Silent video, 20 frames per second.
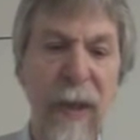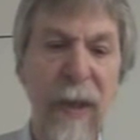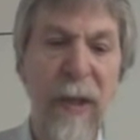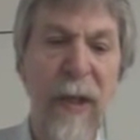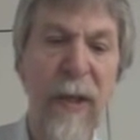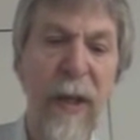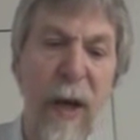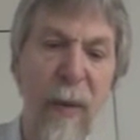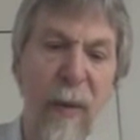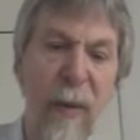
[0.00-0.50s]

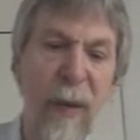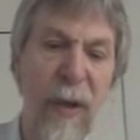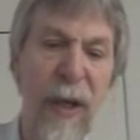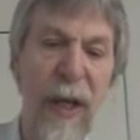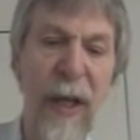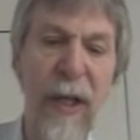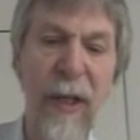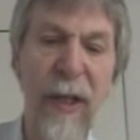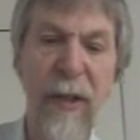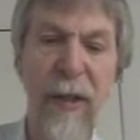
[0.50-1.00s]
And I would
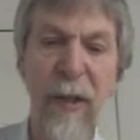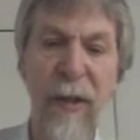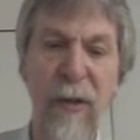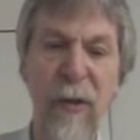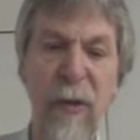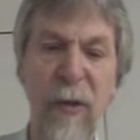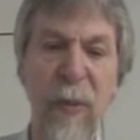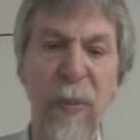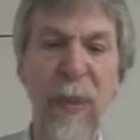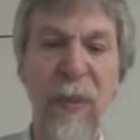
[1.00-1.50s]
like
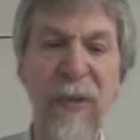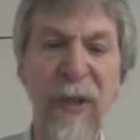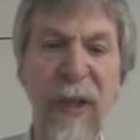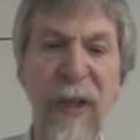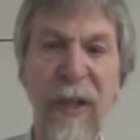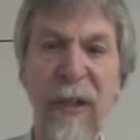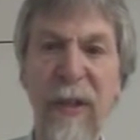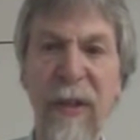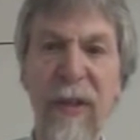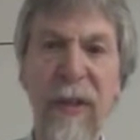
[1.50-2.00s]
to
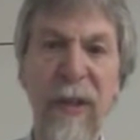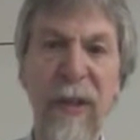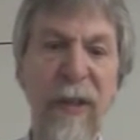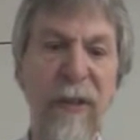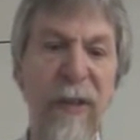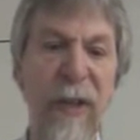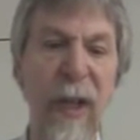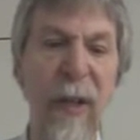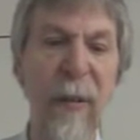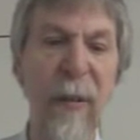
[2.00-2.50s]
present an
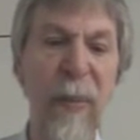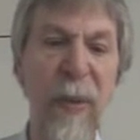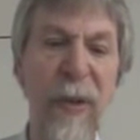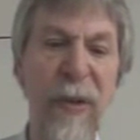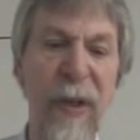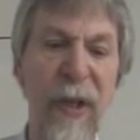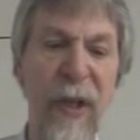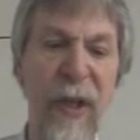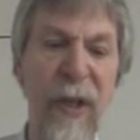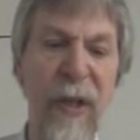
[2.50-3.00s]
example
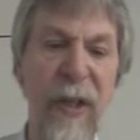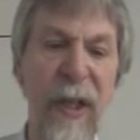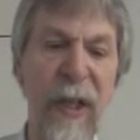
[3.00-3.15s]
there,